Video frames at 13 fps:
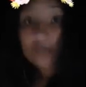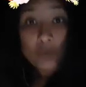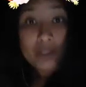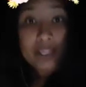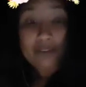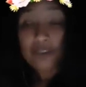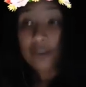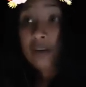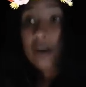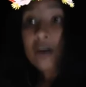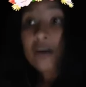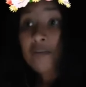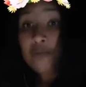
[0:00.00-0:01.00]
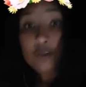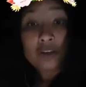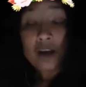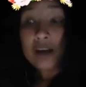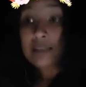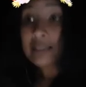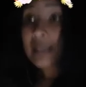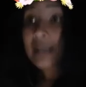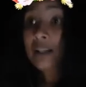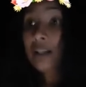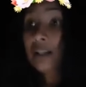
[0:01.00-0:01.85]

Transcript: whatever, fruit cocktail,